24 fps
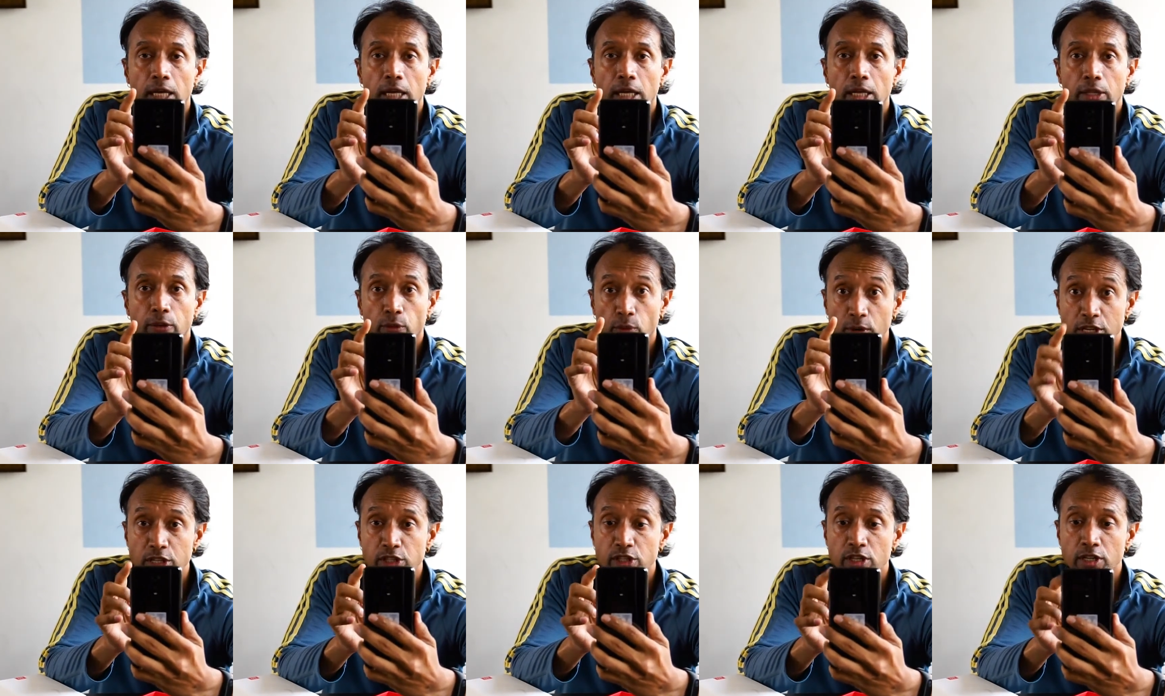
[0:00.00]
The
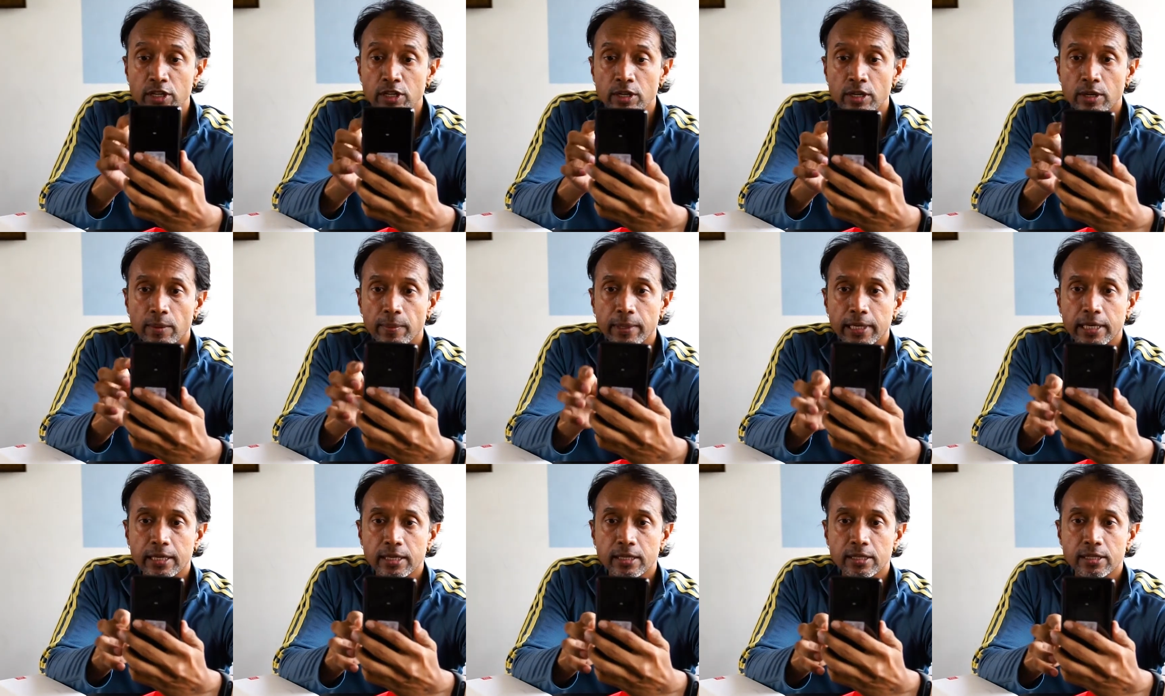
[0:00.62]
reason,
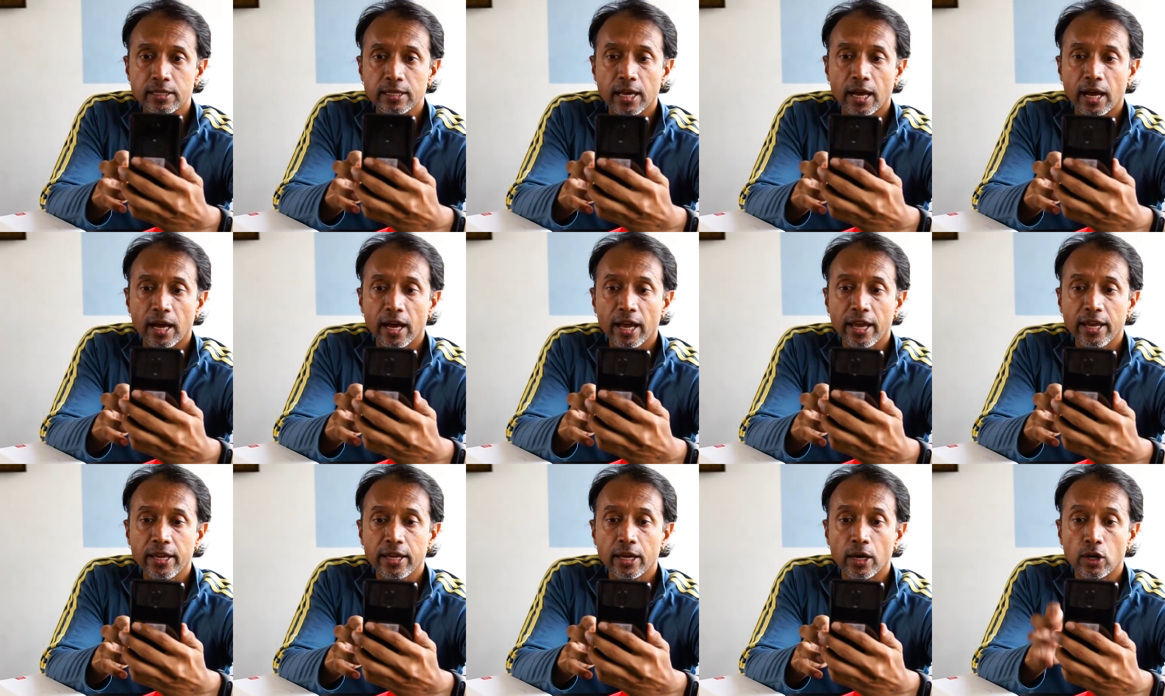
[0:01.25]
because
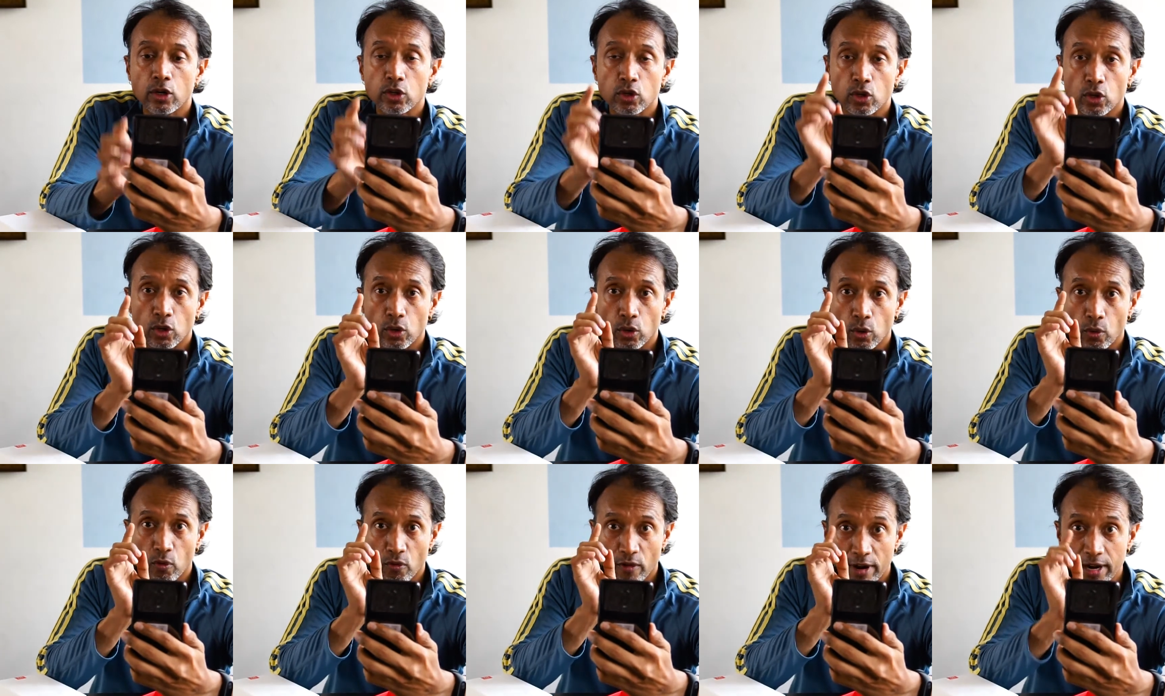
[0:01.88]
I
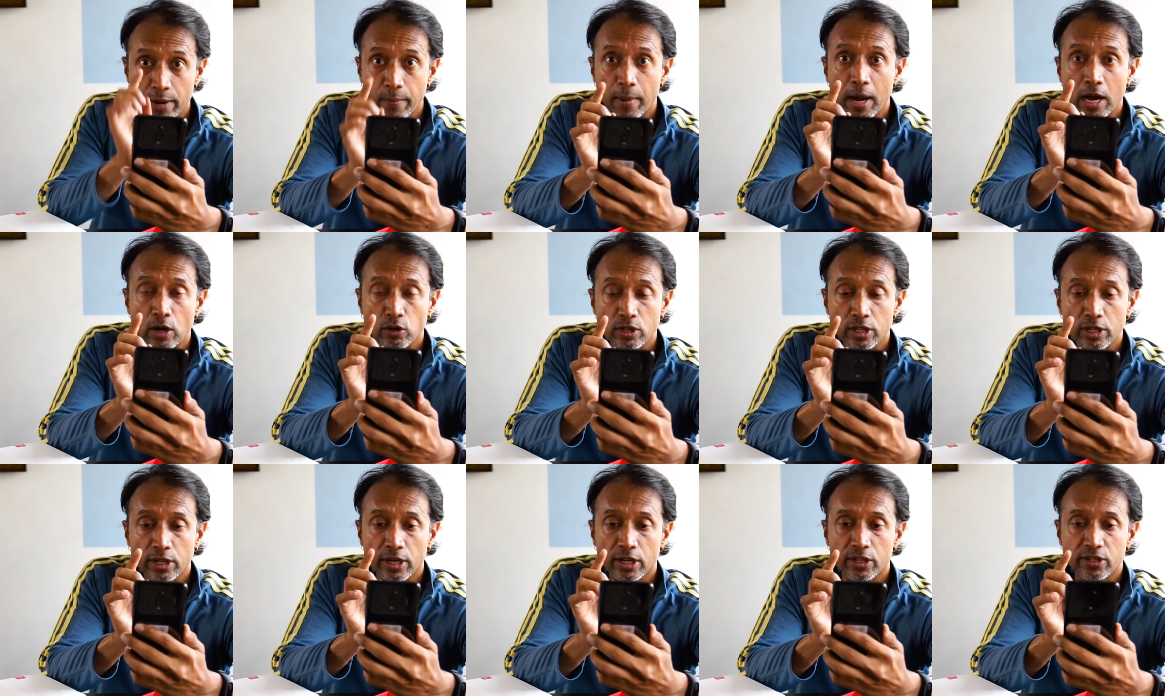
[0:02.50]
read about
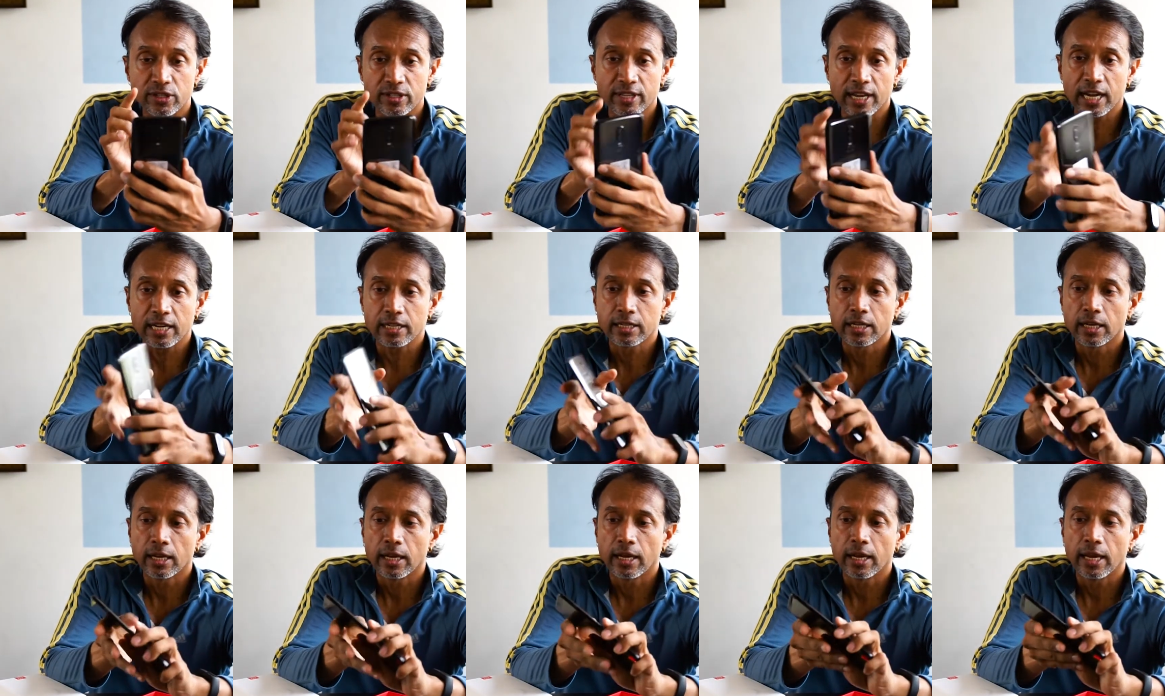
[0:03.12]
it, is
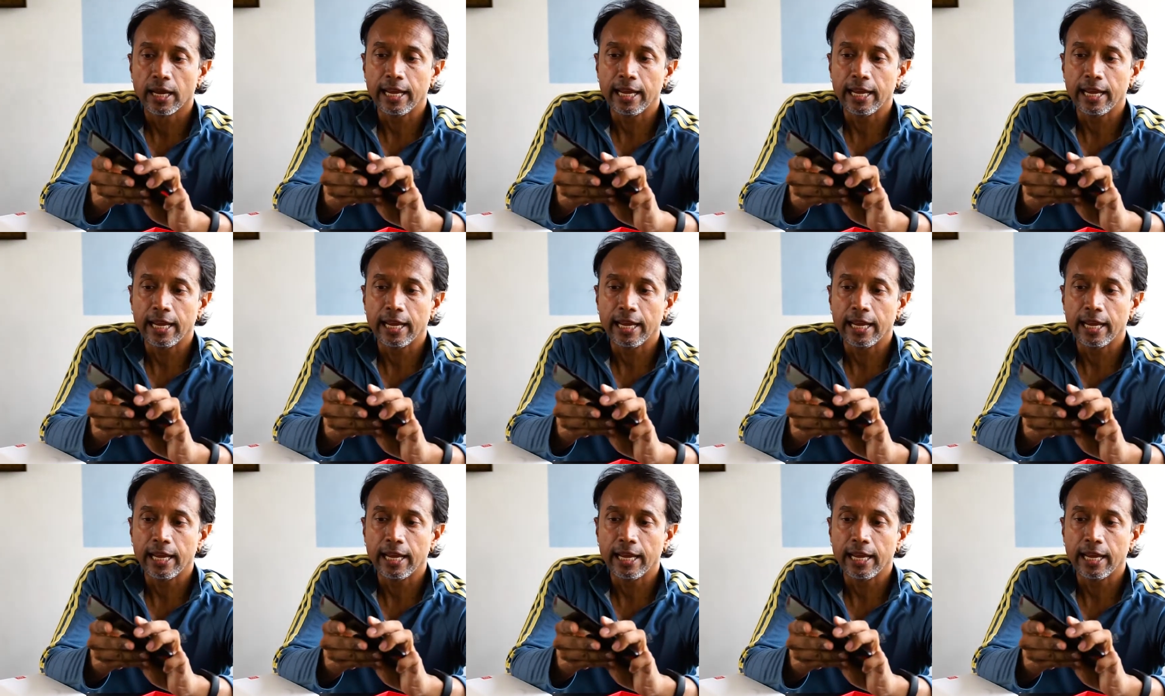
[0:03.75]
that